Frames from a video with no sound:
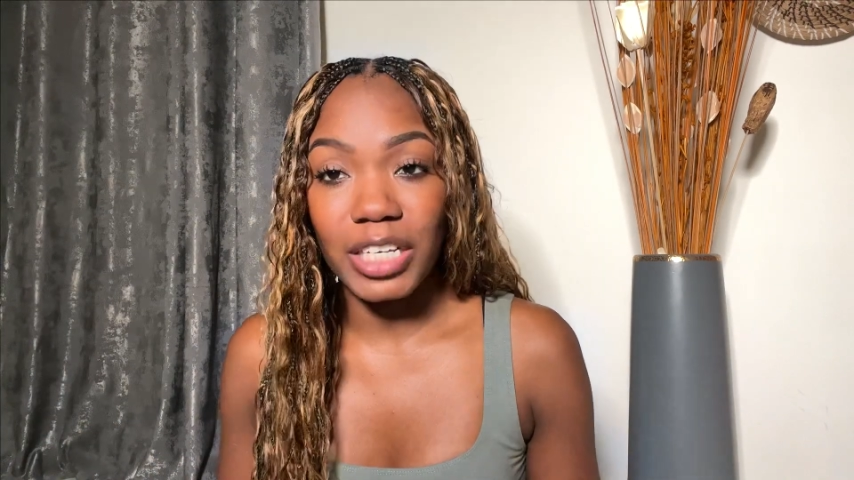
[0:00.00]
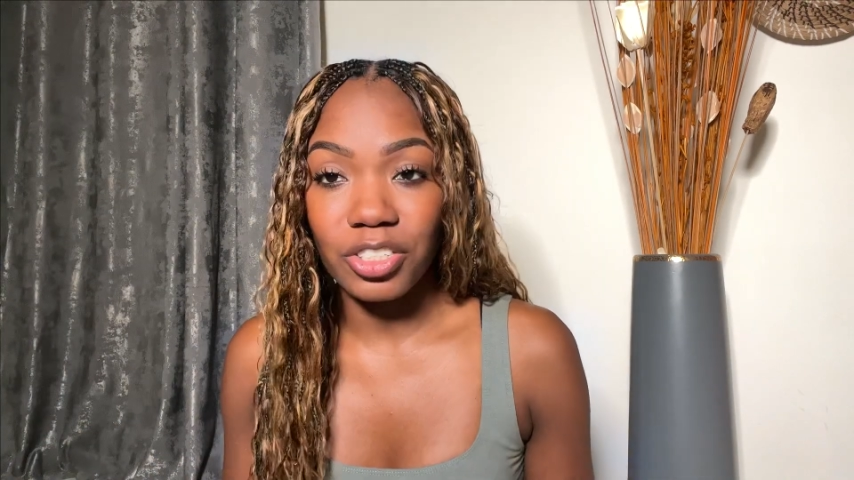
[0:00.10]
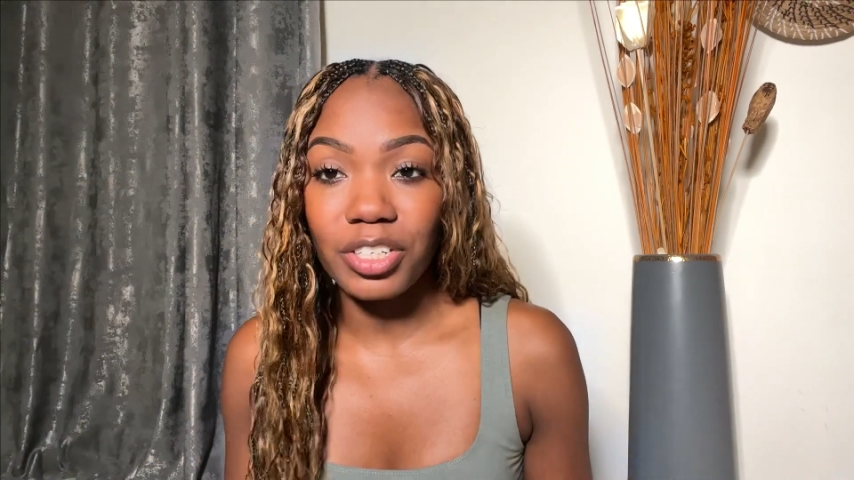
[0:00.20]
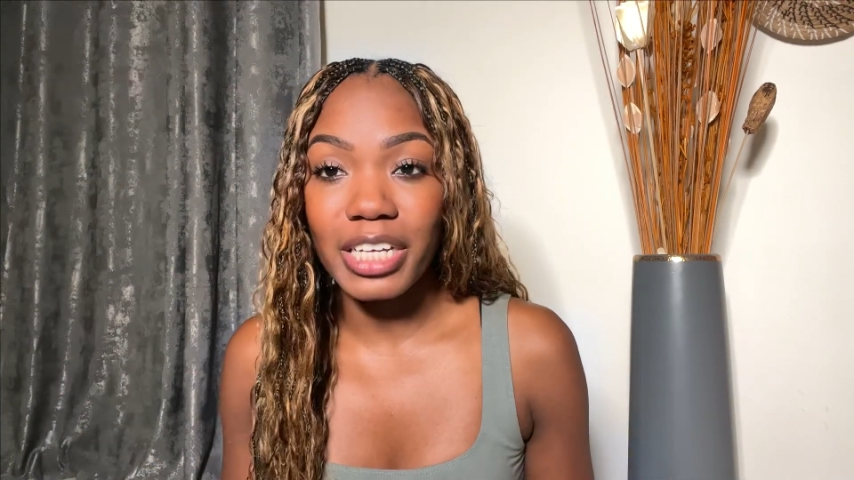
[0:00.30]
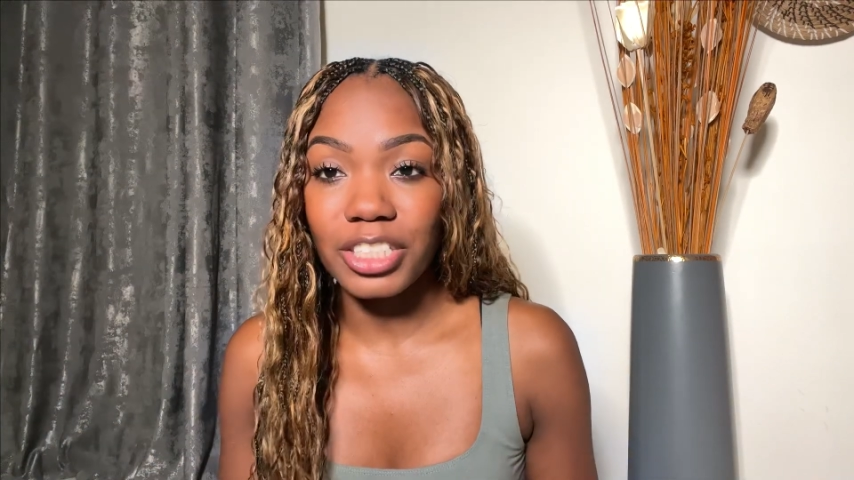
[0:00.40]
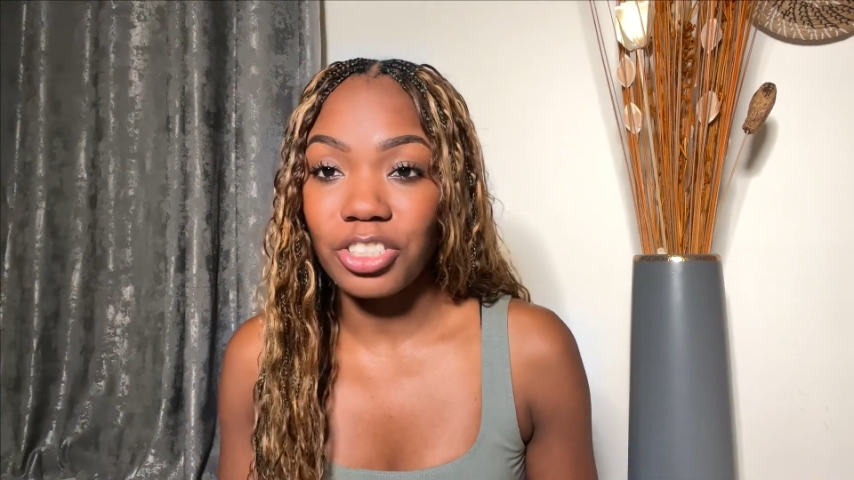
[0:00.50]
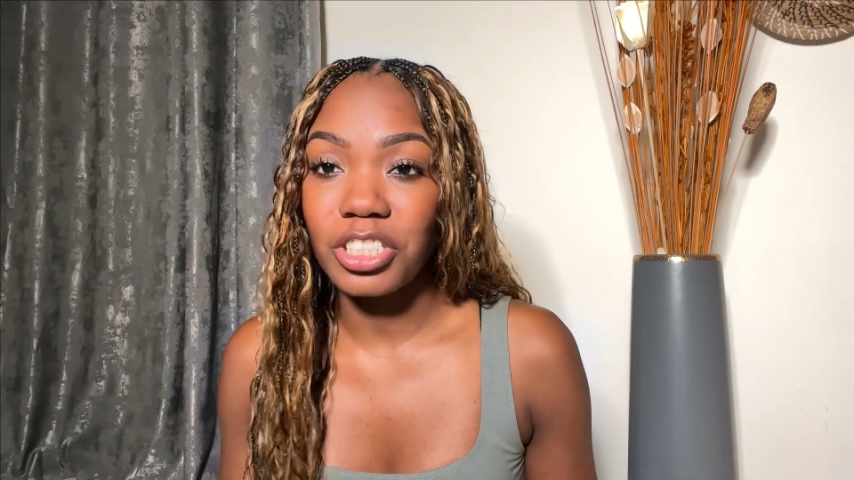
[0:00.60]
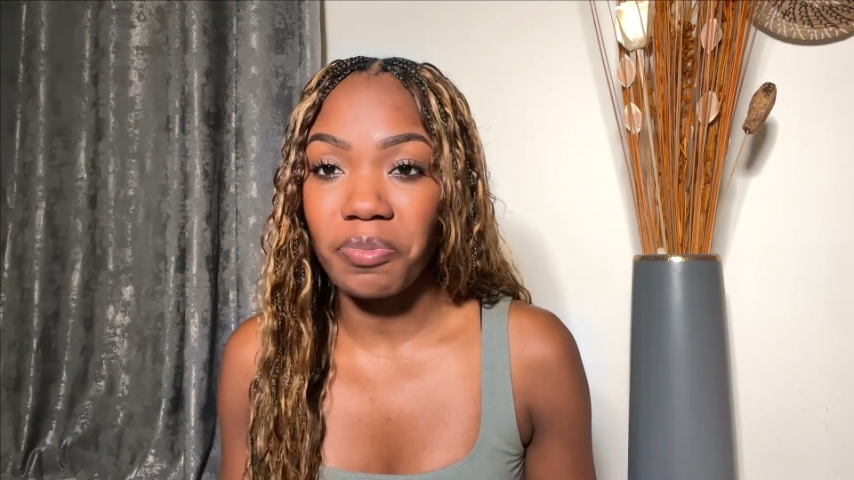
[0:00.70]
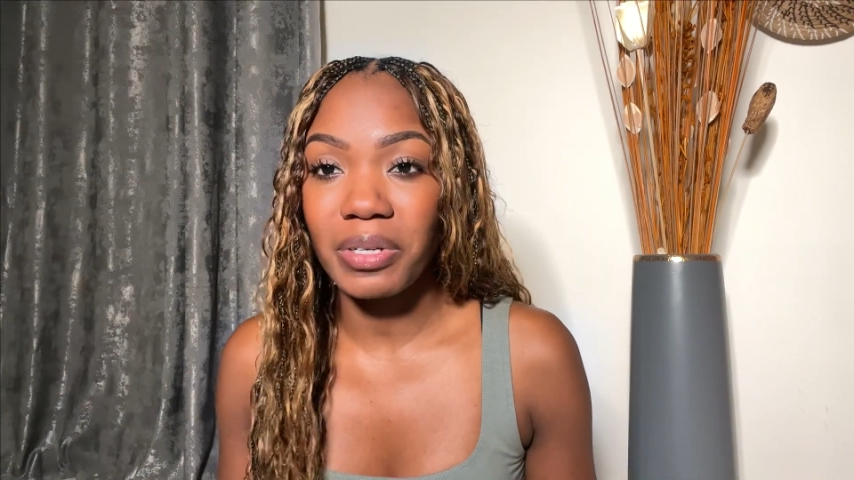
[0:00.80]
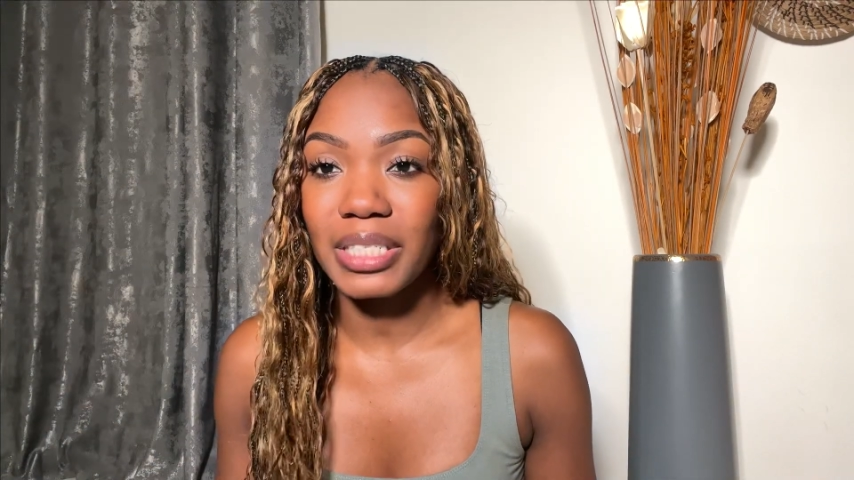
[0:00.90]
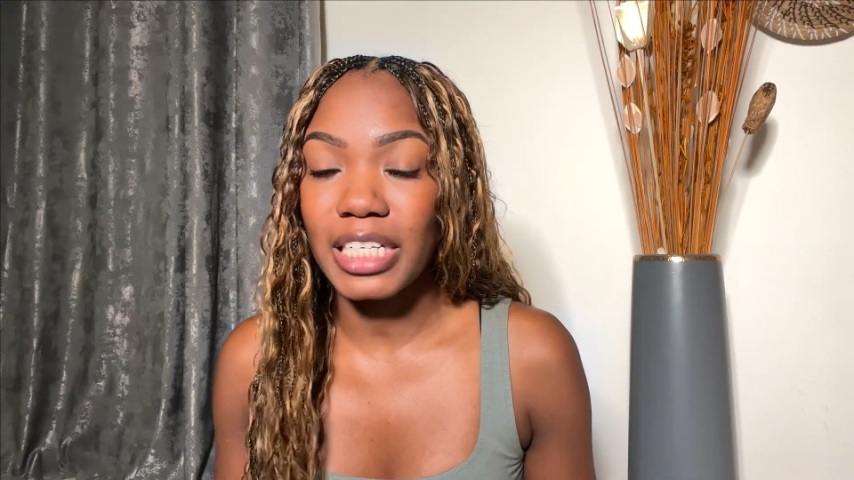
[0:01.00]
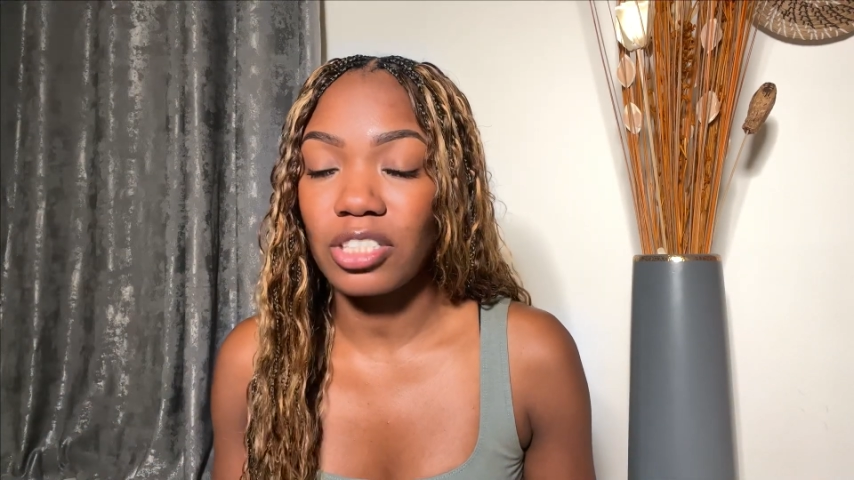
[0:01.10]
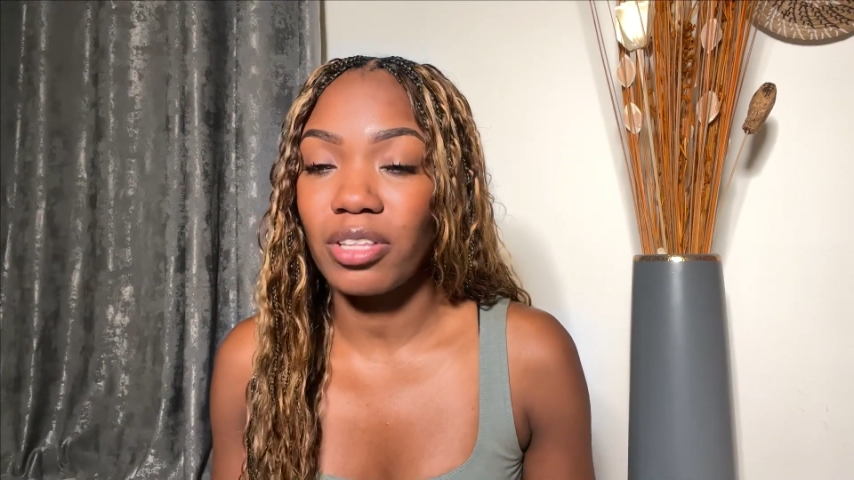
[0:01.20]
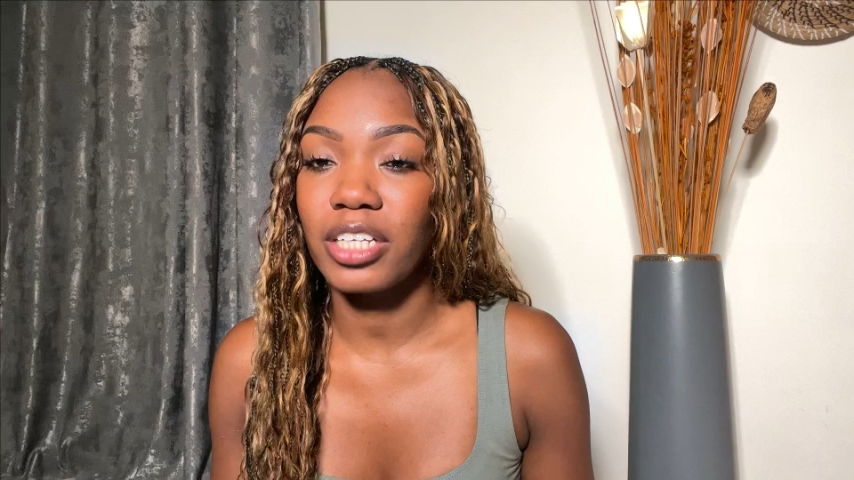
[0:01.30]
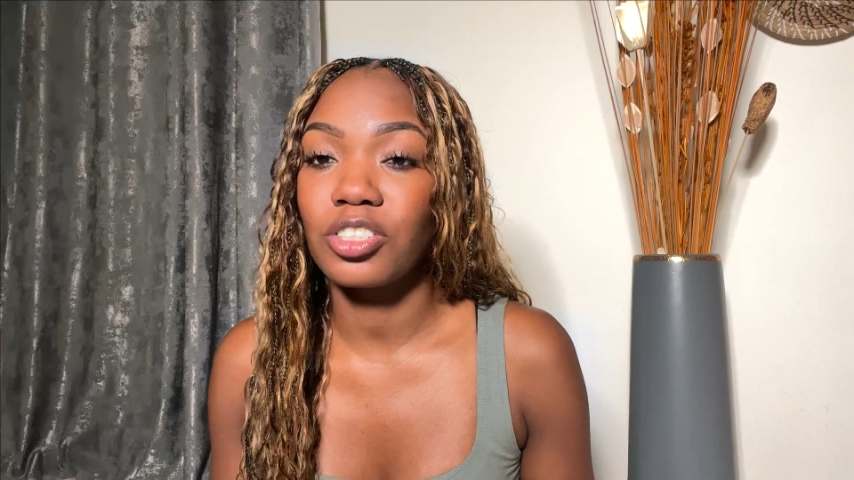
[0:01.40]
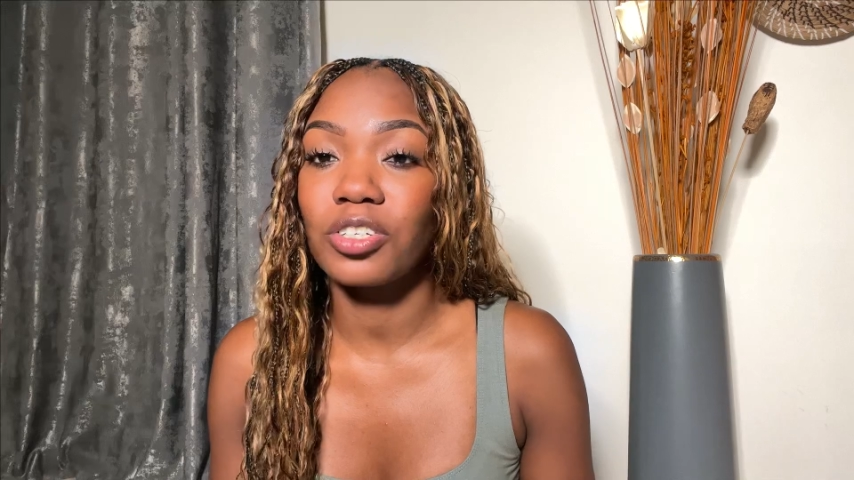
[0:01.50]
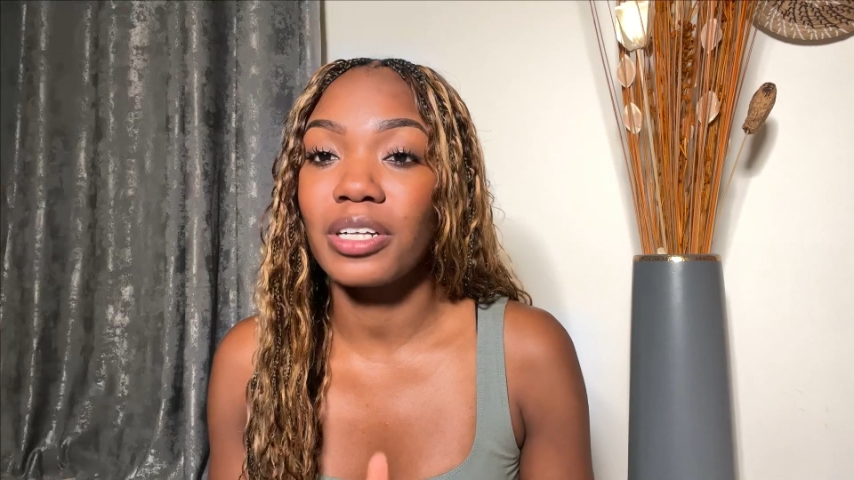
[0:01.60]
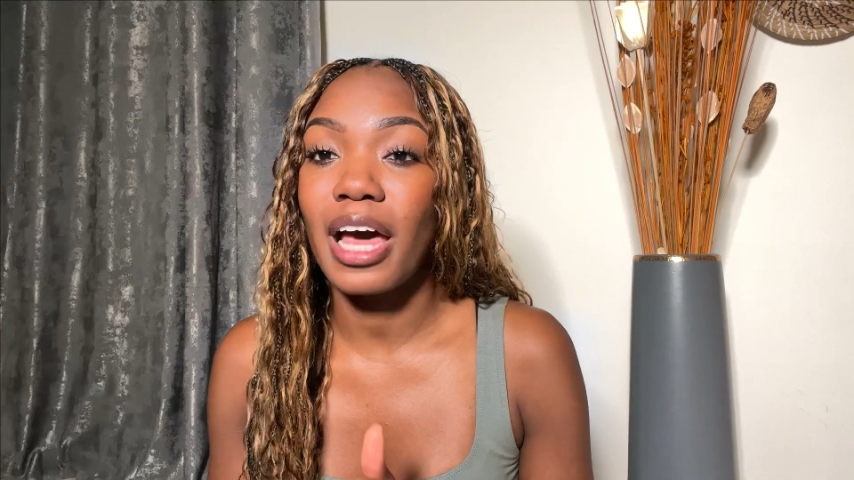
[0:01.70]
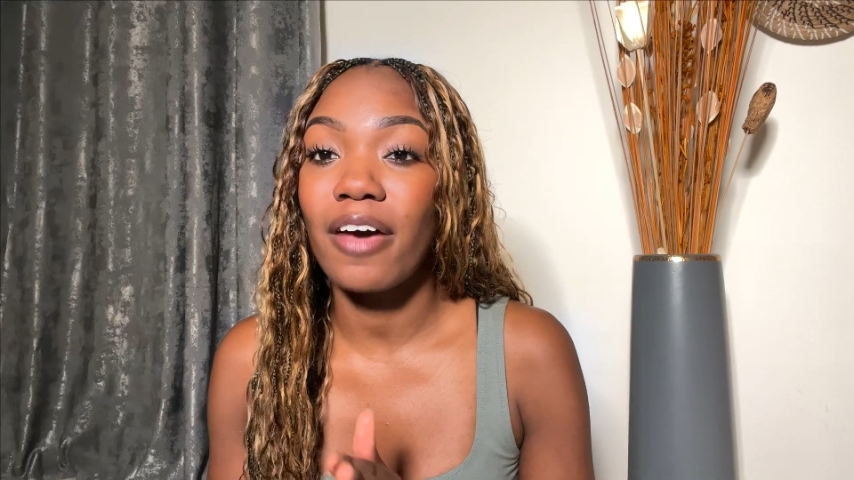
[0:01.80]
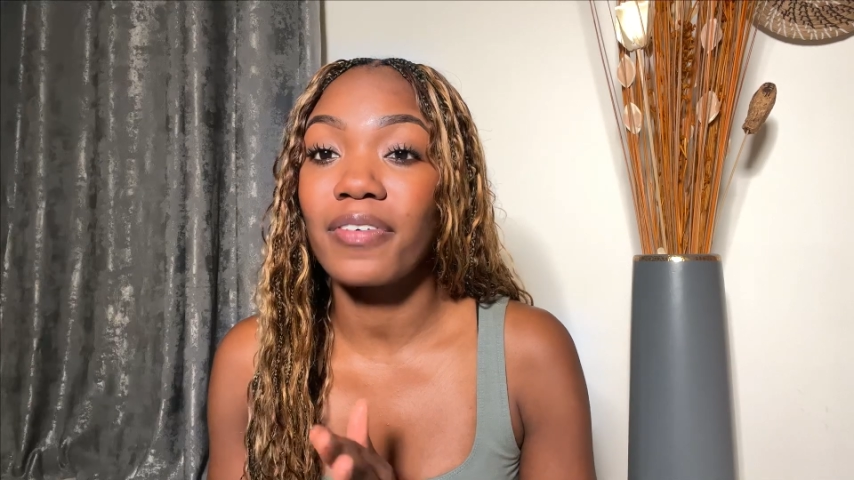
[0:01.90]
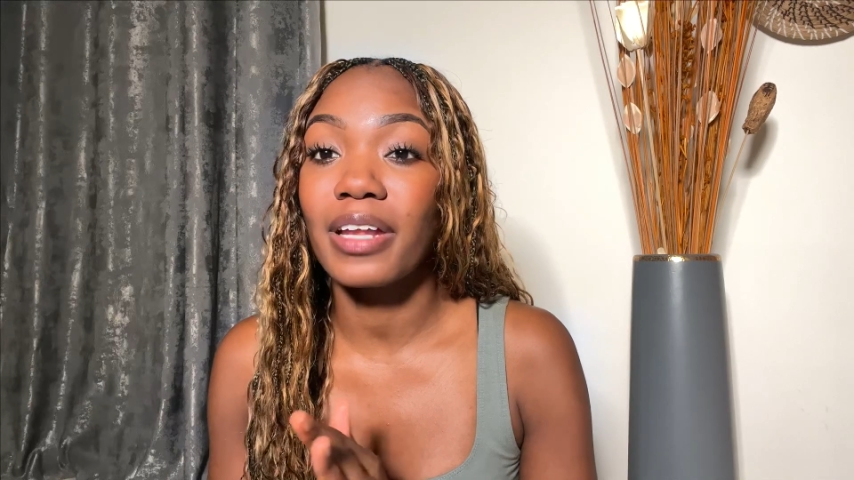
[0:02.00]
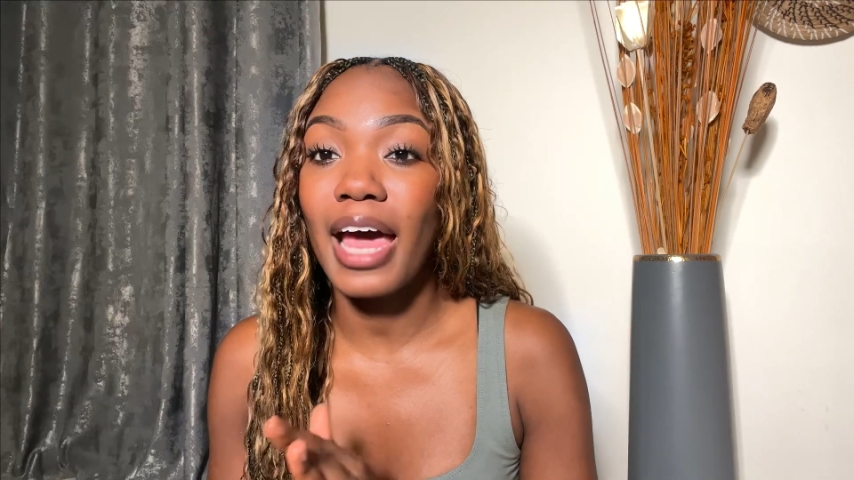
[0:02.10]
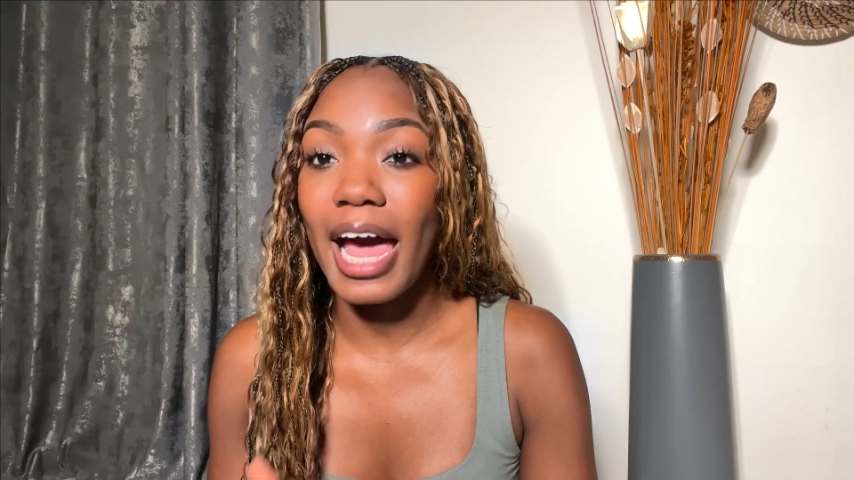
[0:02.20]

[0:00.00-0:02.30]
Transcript: Make sure you get your shipping date so that you can have an